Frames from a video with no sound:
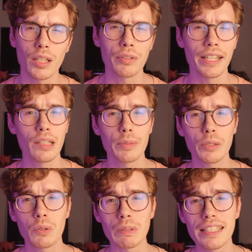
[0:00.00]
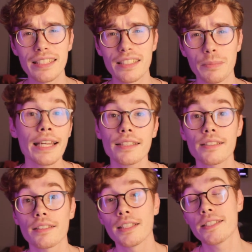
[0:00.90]
help right now, but he won't listen to me.
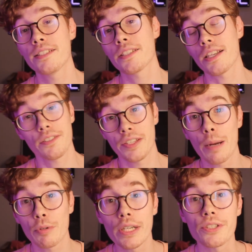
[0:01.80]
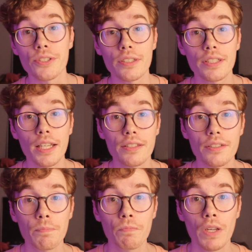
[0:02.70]
Next, let's discuss the operations on
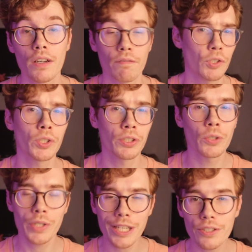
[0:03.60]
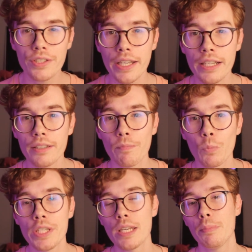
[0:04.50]
sets. For notation's sake,
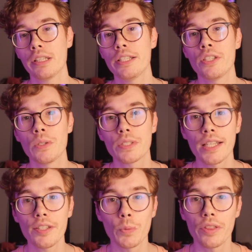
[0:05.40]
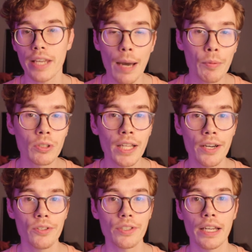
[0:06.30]
we typically denote sets with capital
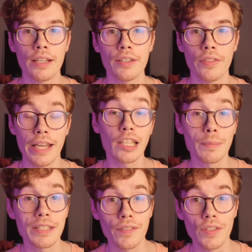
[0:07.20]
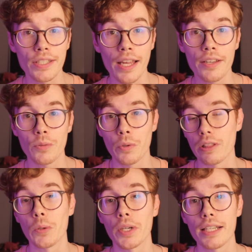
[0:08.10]
letters and the elements of the set with
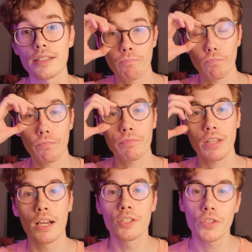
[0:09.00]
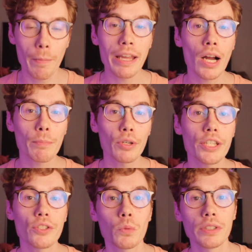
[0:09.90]
lowercase letters. So the main
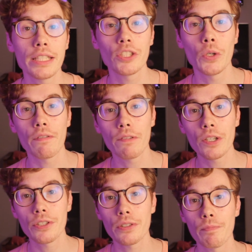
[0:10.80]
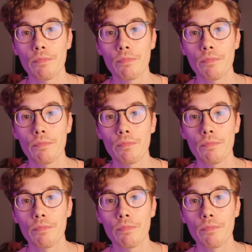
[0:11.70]
operations we'll need to know at first